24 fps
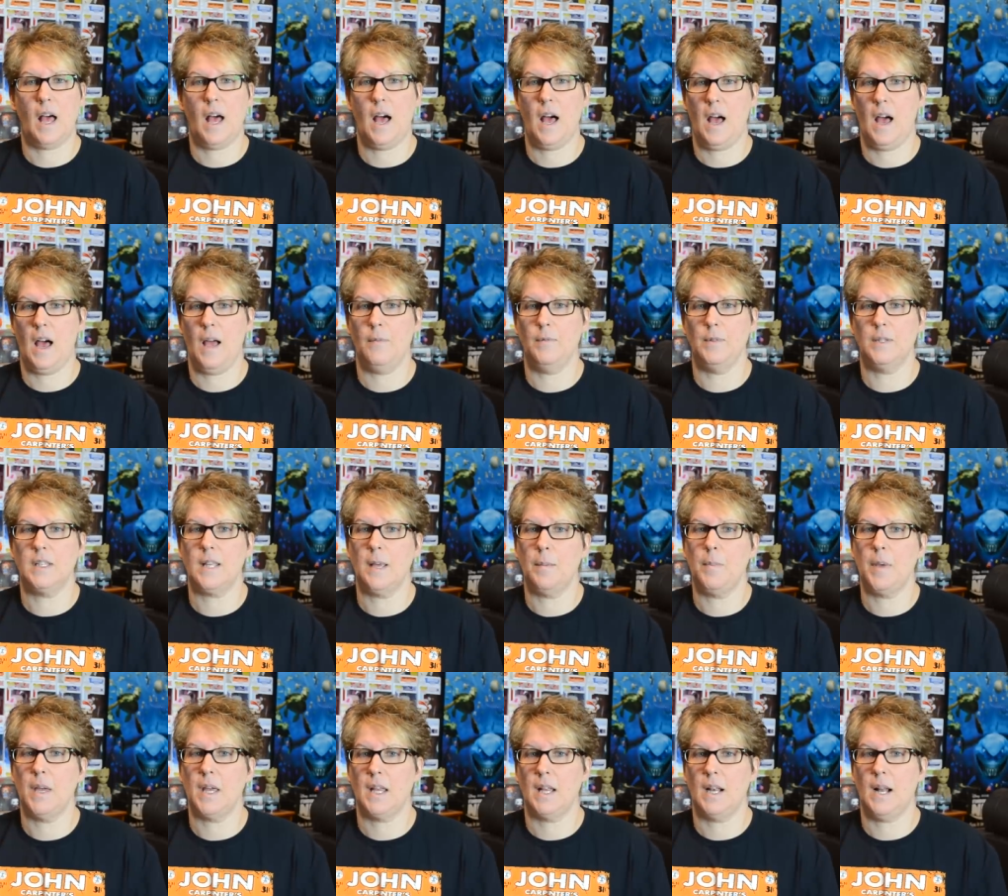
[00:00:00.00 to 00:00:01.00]
I would say
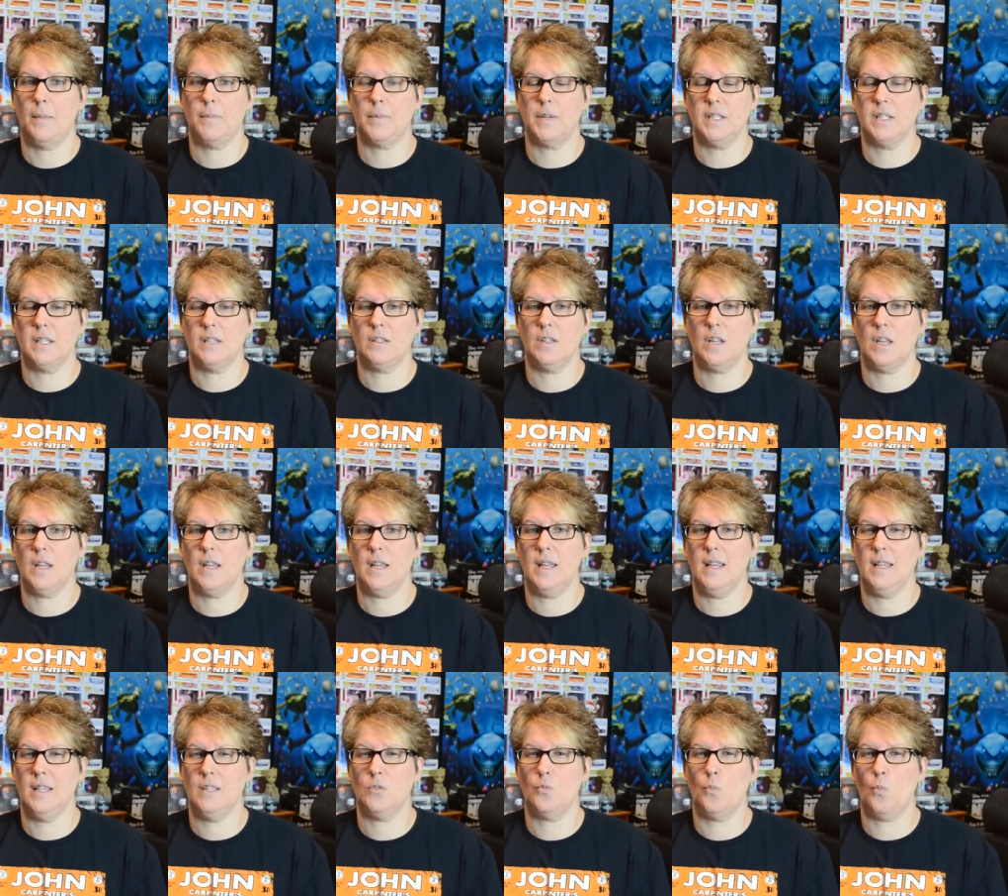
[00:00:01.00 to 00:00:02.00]
pick it up, because this
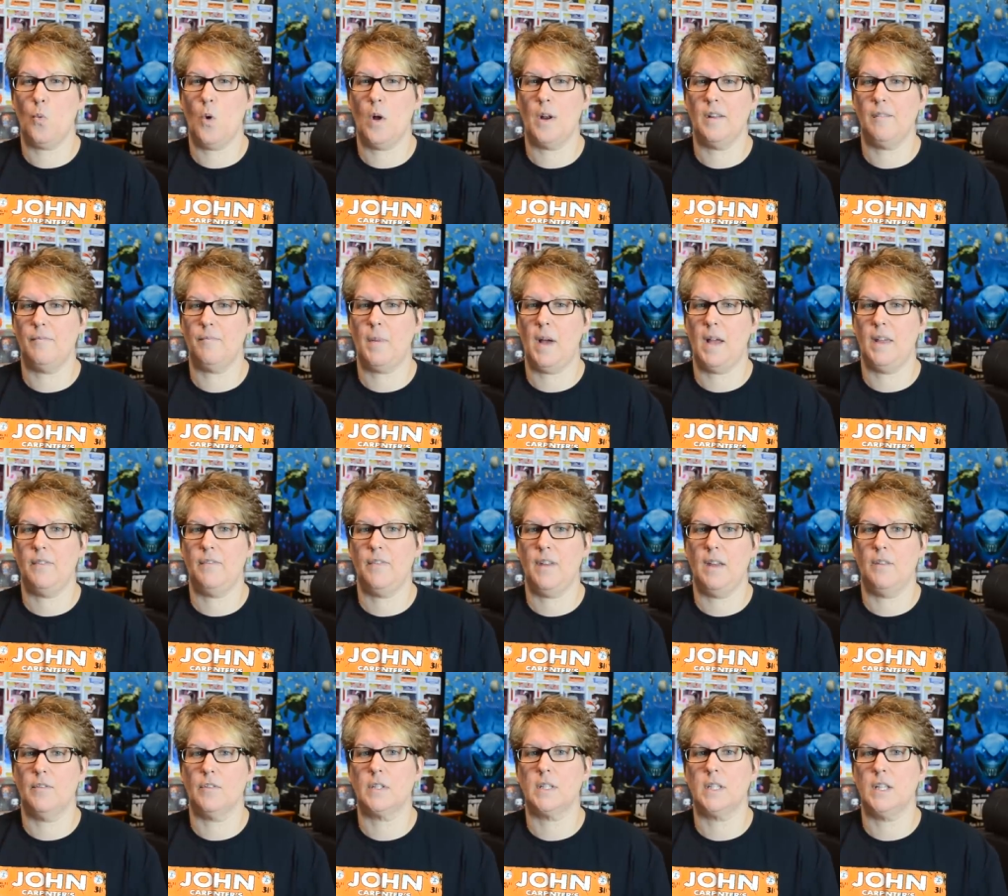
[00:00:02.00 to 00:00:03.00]
is one of my
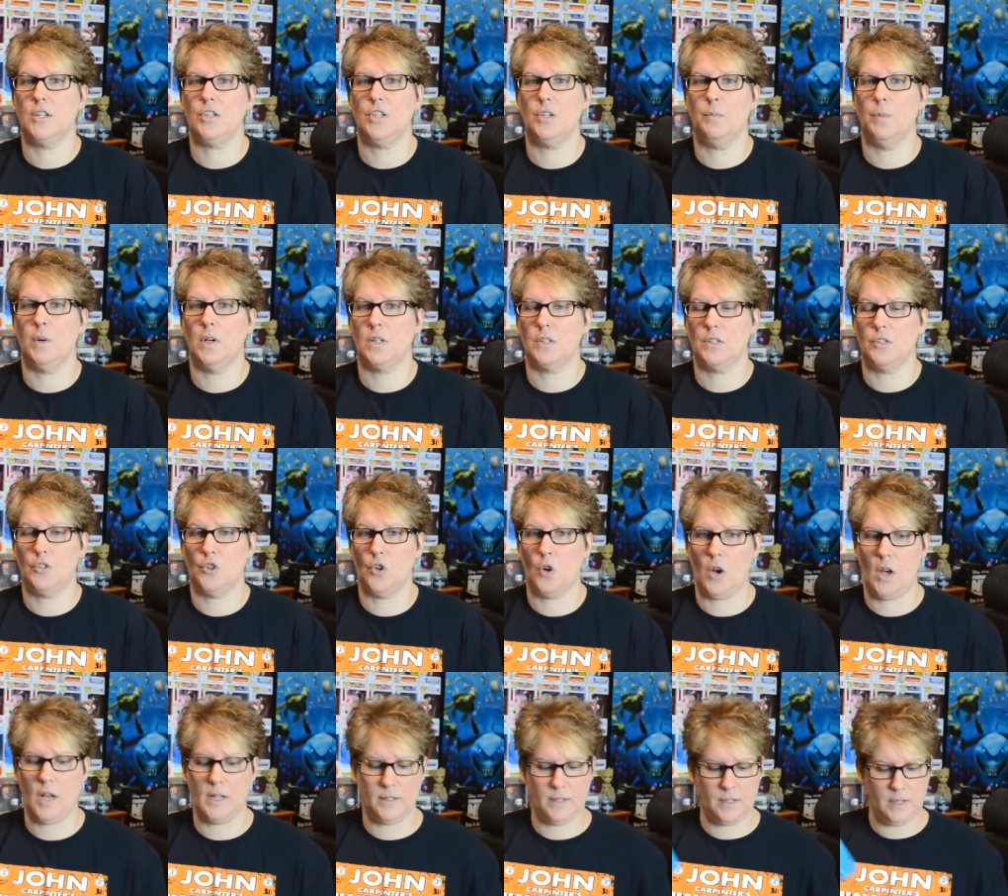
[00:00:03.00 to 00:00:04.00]
favorite Digibooks,
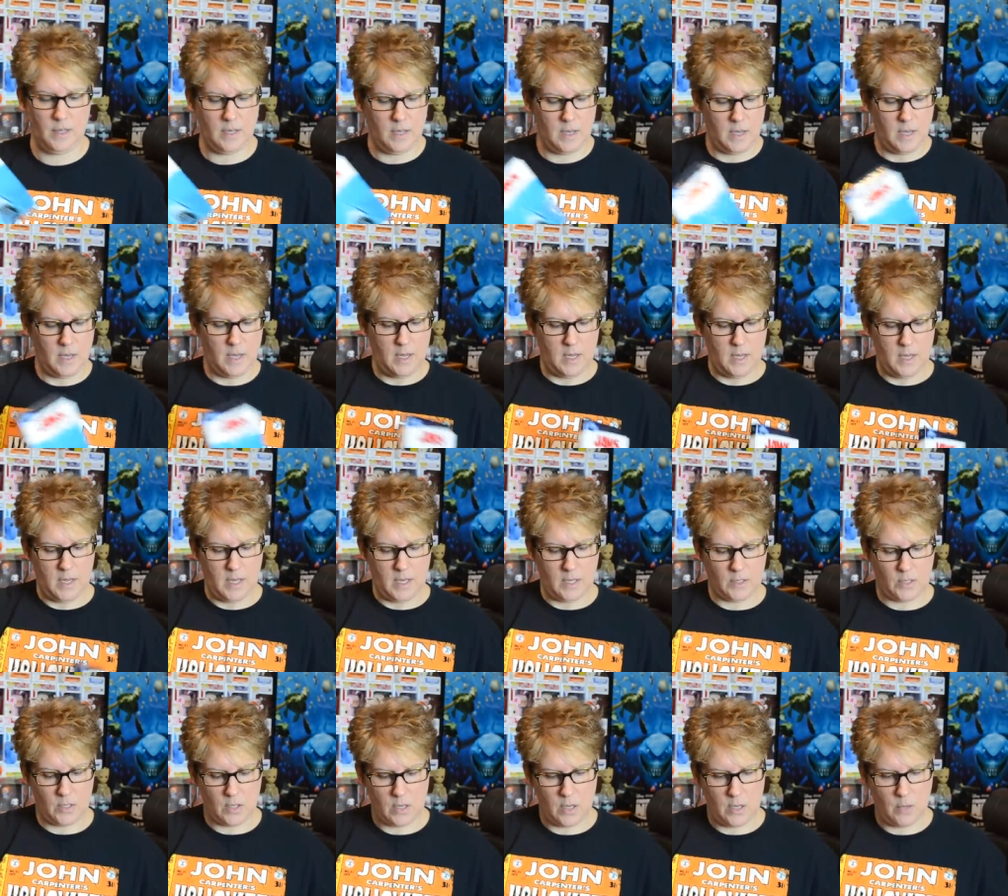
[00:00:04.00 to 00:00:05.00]
Jaws.
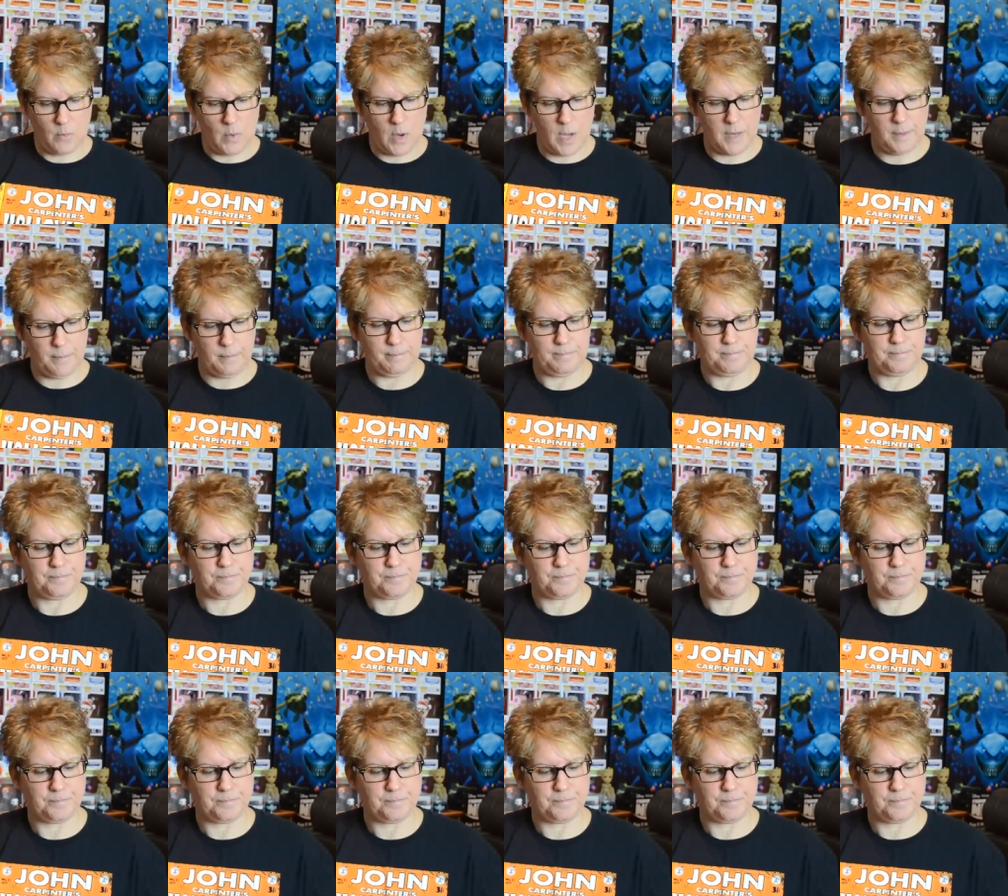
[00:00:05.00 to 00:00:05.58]
It's a good one.